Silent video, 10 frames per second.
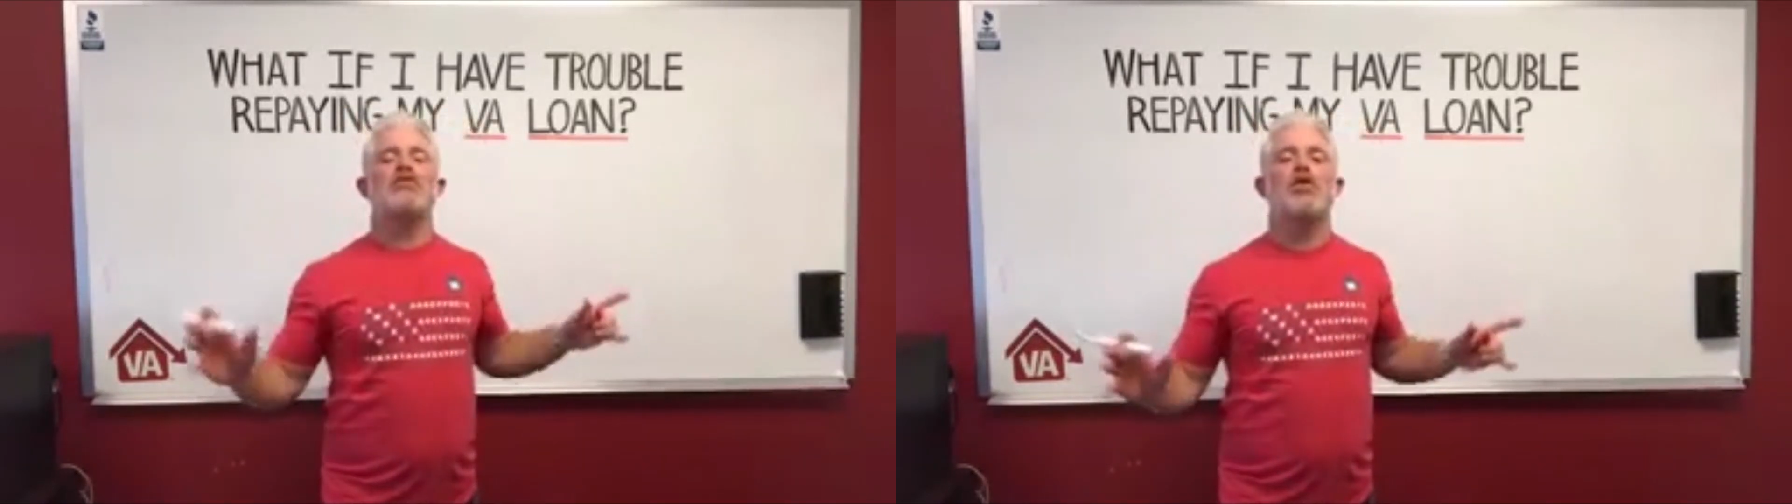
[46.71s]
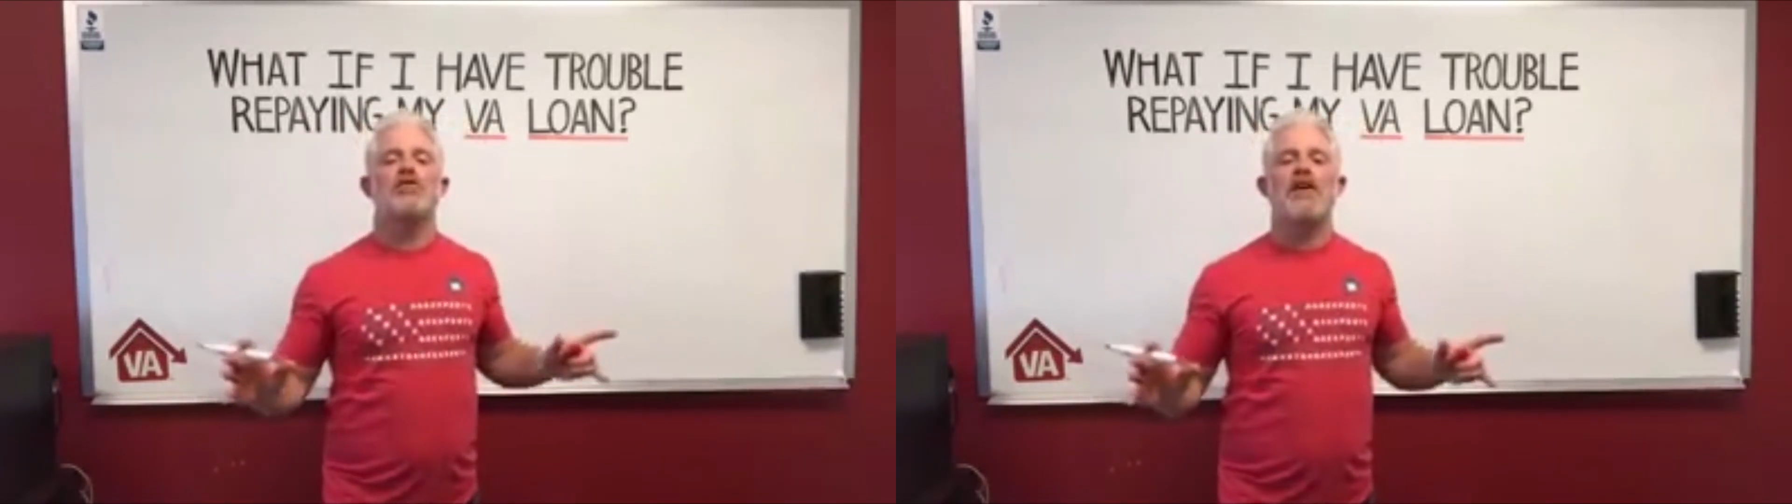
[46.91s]

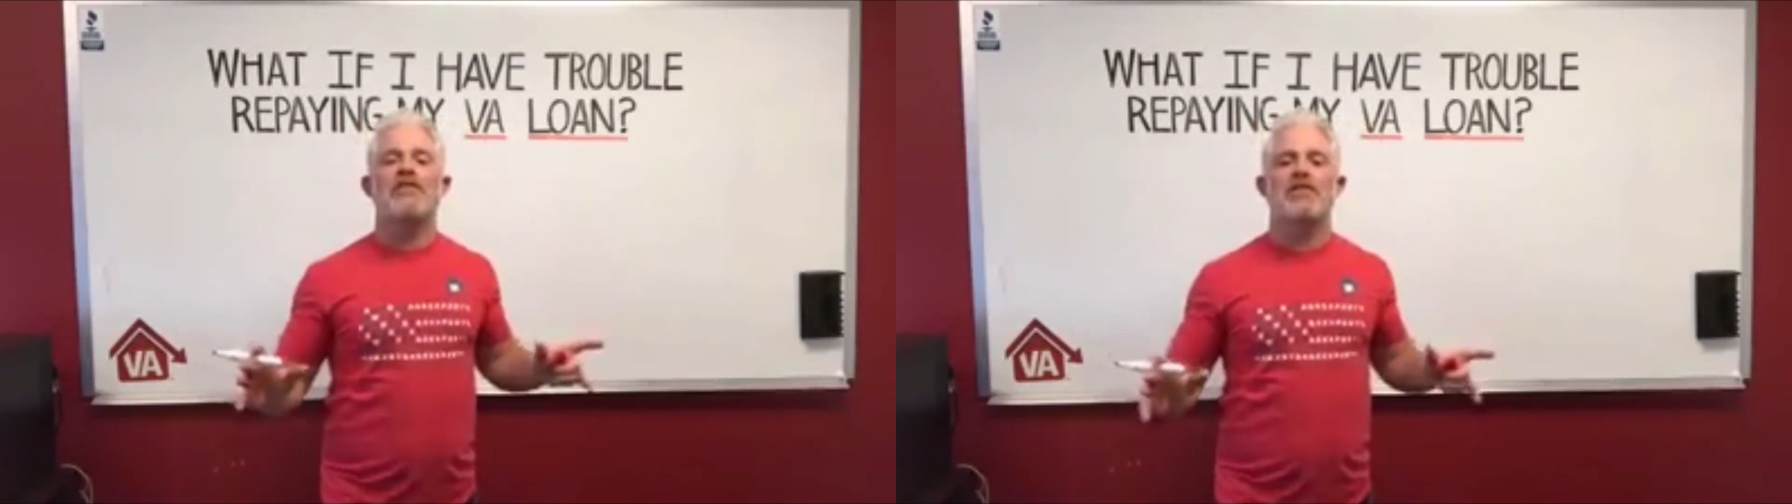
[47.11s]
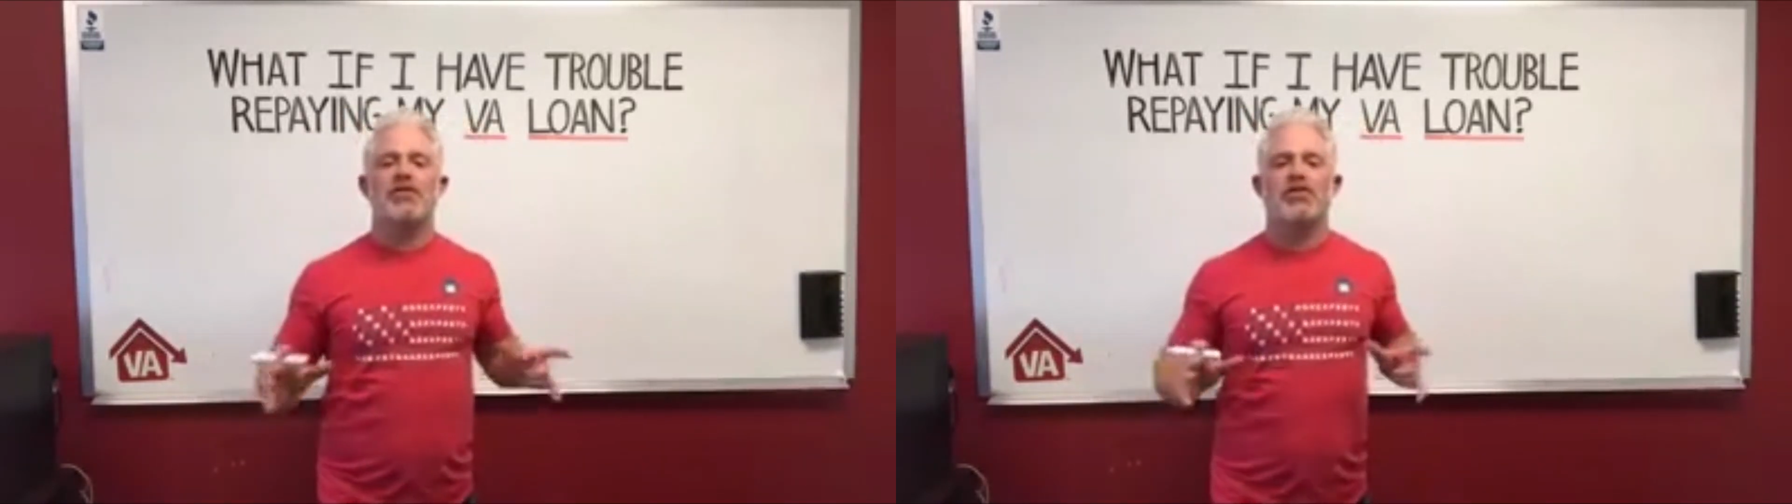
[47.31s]
4 or
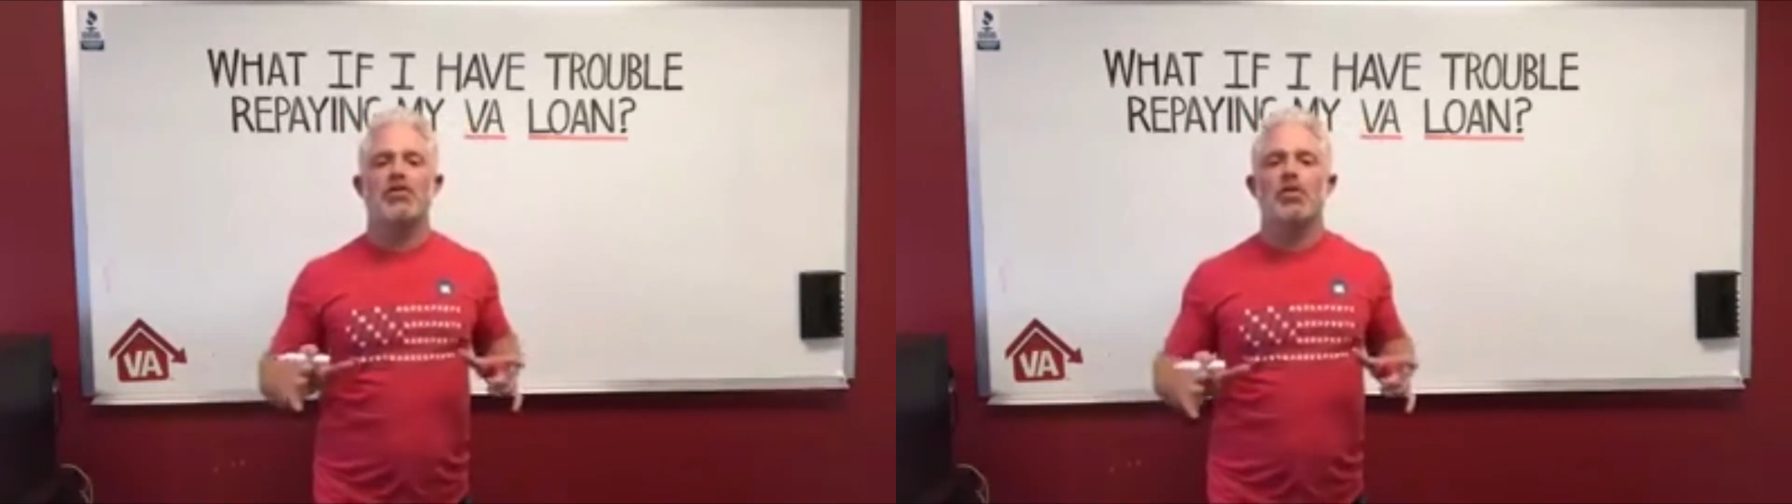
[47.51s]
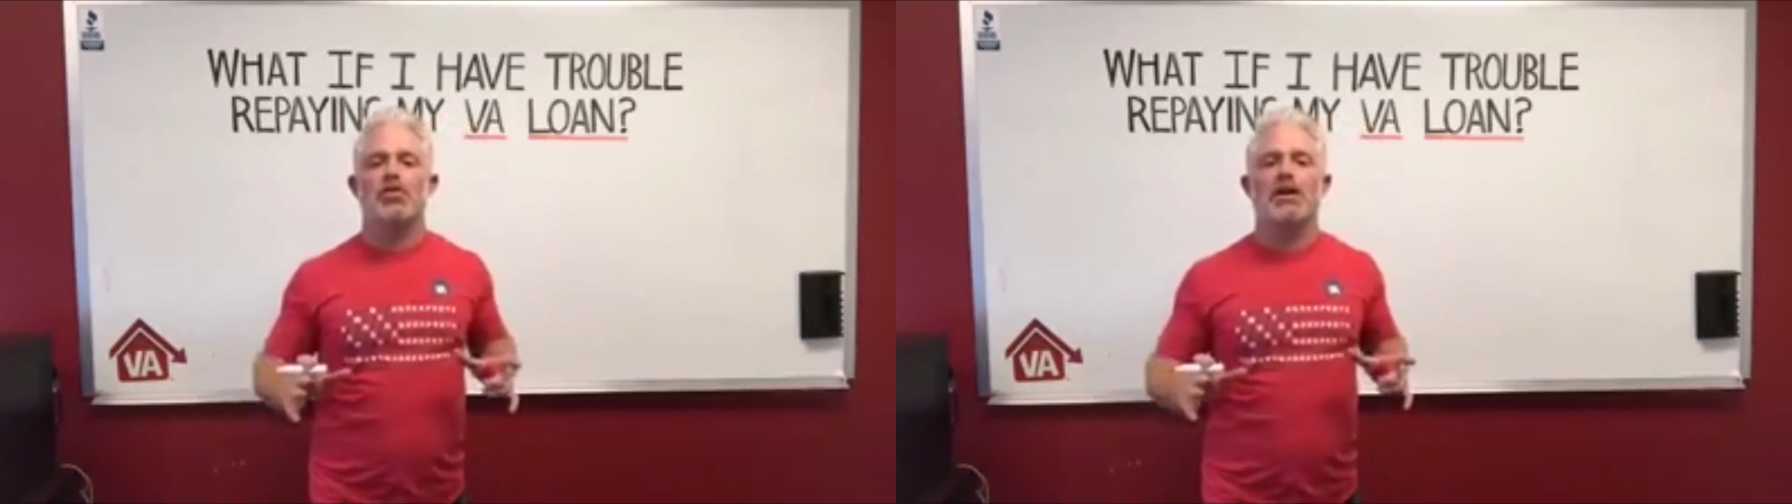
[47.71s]
5 different
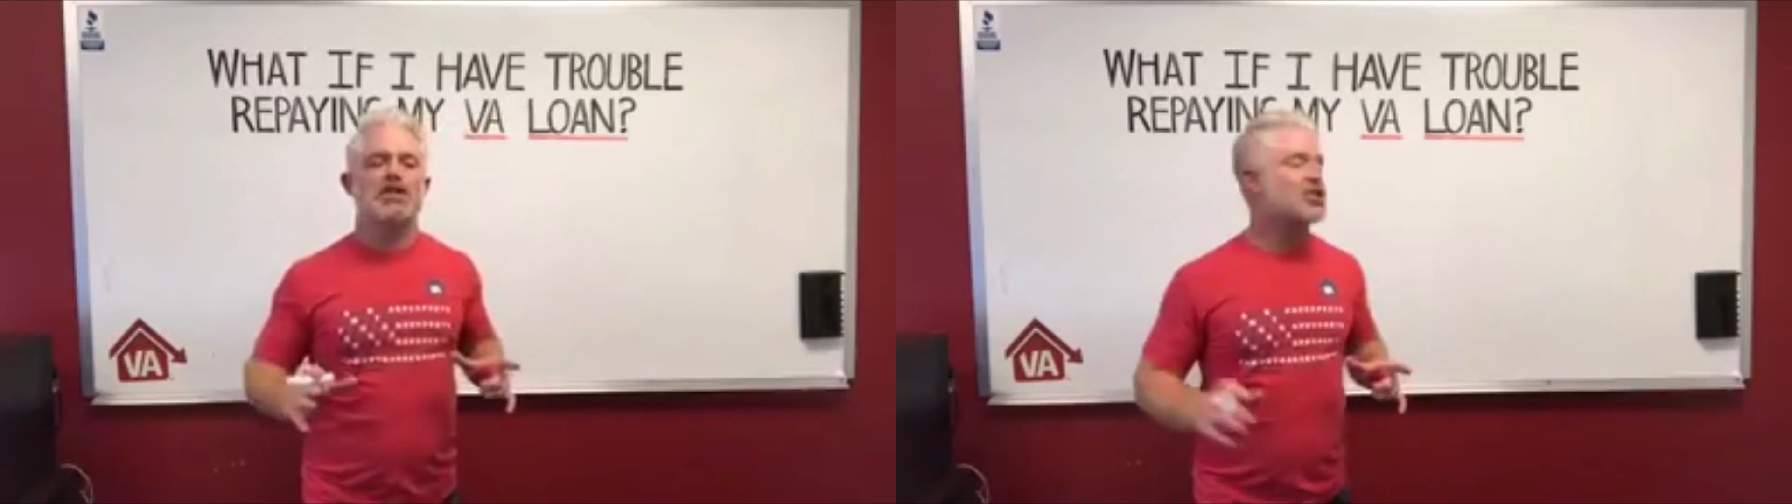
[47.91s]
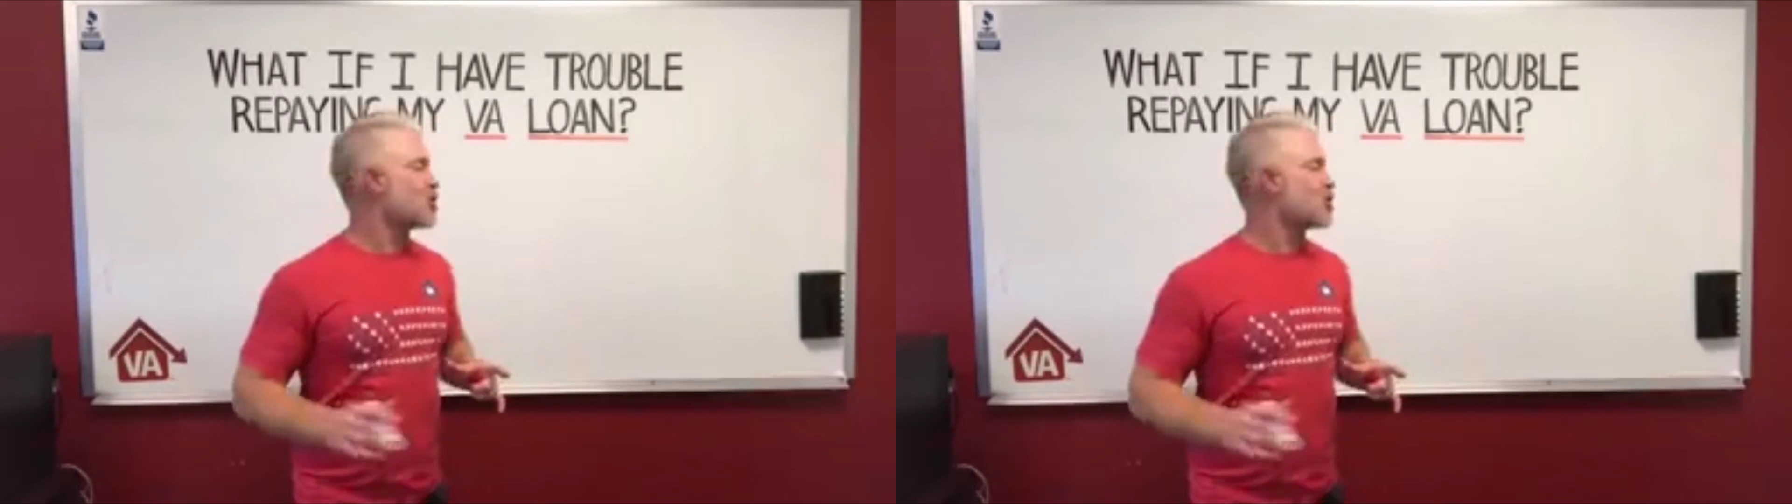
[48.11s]
cool red